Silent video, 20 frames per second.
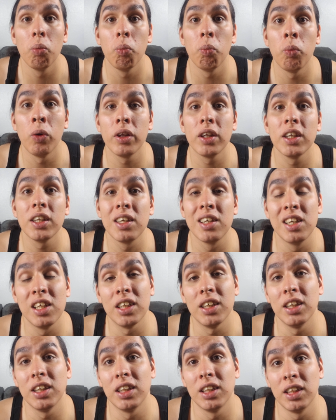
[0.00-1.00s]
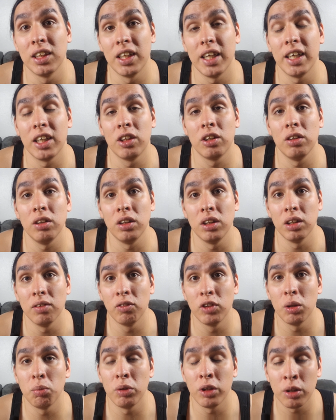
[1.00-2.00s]
what this does is it actually
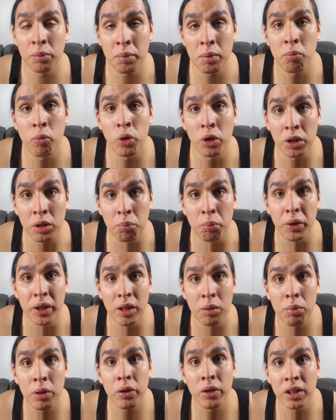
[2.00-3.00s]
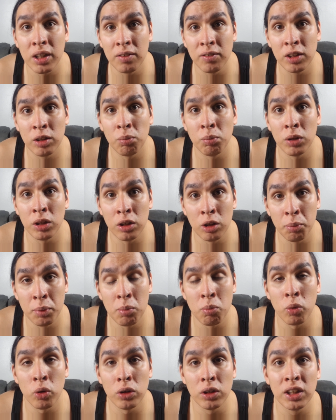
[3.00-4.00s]
gives them a little bit more to complain about. It gives them a little bit
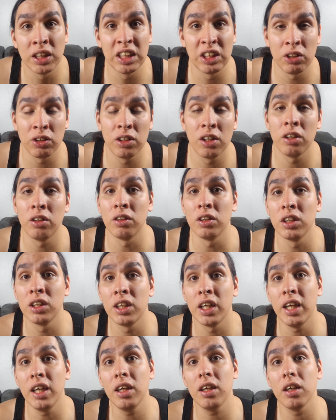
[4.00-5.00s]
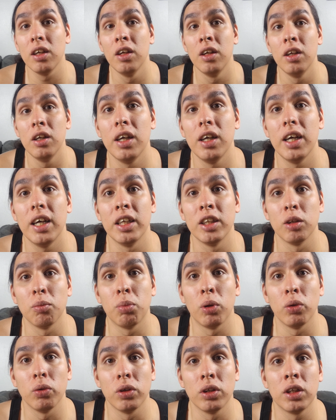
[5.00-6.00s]
more sizzle to their steak, as
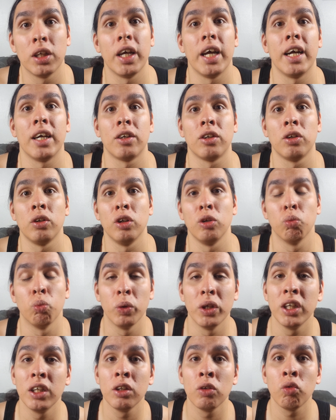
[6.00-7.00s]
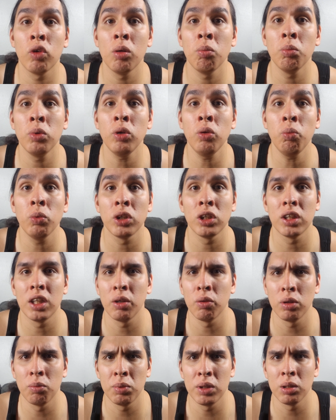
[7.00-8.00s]
opposed to actually winning the Rumble, which they
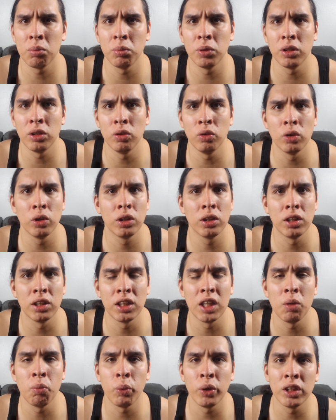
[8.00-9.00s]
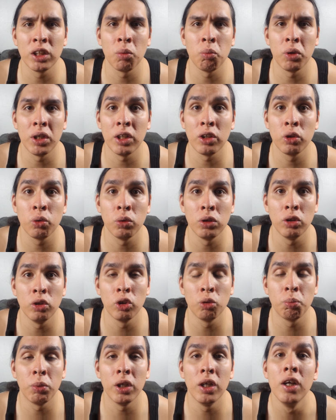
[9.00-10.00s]
would be able to use the same way someone else would
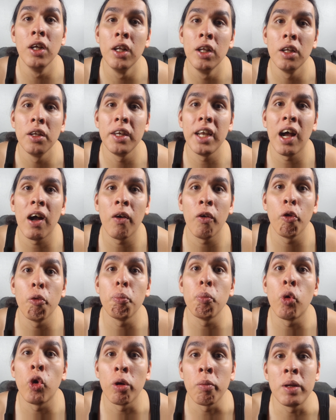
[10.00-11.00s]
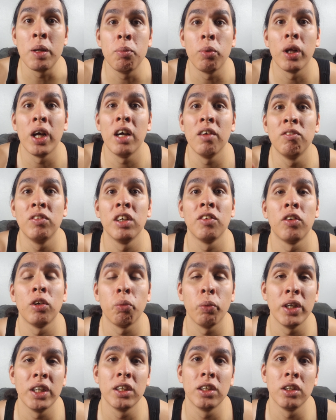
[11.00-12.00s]
use. But now more people have
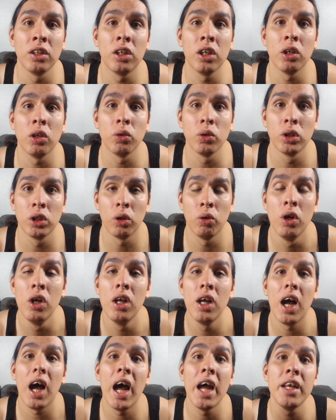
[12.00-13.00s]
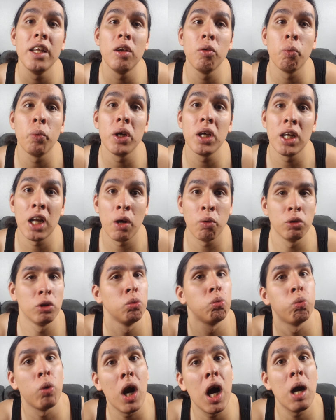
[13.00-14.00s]
different ways to go. So I didn't win. I was
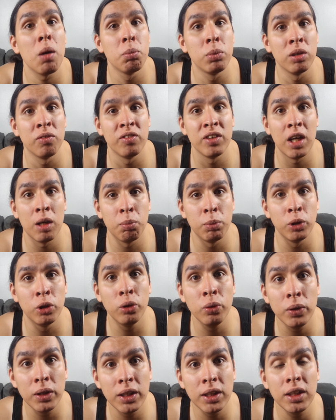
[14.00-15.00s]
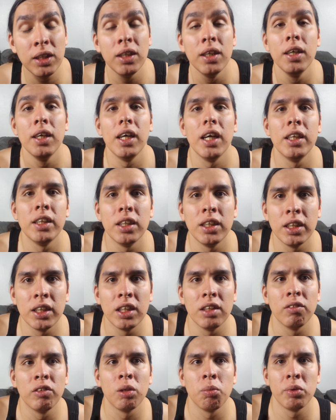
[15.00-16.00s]
robbed of an opportunity, and then it
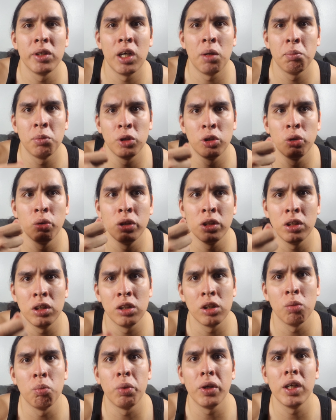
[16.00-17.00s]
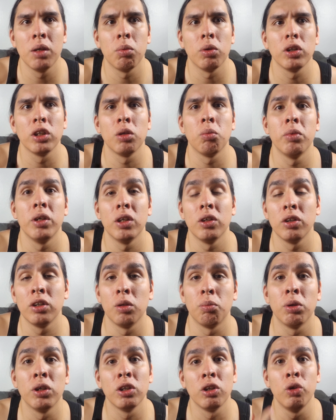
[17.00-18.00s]
gives them an opportunity to complain about someone else,
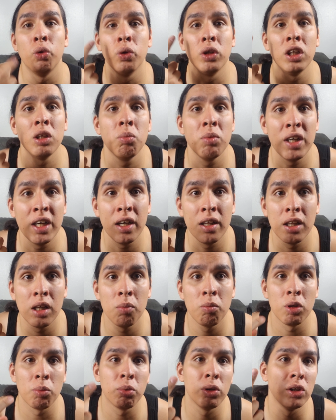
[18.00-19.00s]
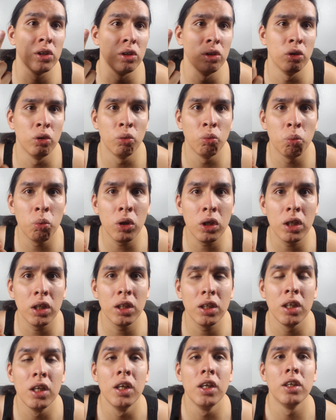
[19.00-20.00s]
the person who eliminated them, the person who
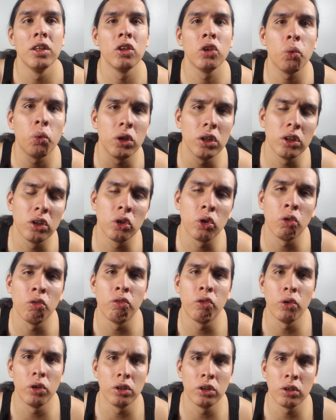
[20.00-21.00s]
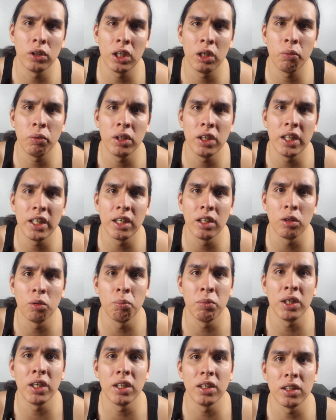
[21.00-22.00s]
won, so on and so forth. So that way they can
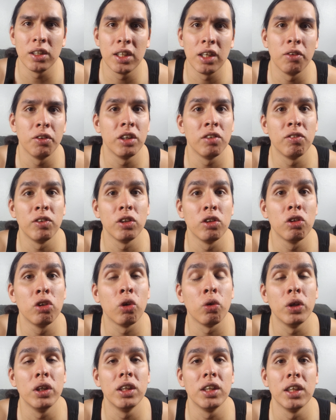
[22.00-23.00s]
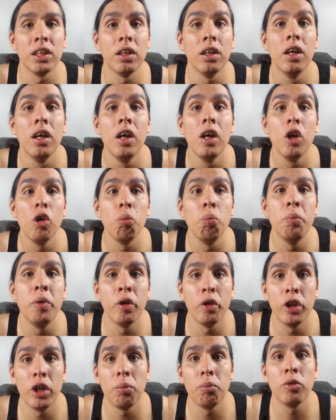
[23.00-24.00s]
begin to tell different stories and
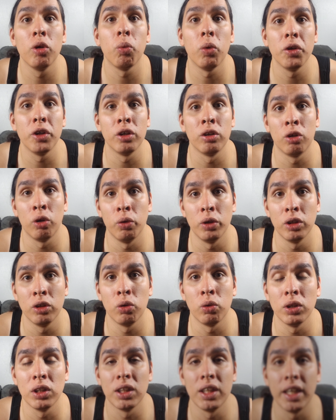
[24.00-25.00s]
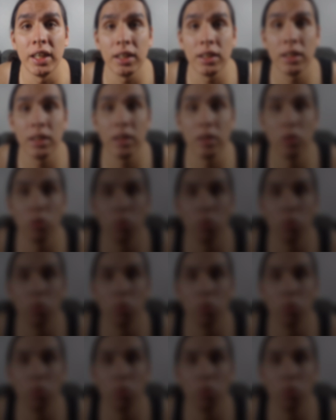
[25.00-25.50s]
build up to what they're going towards next.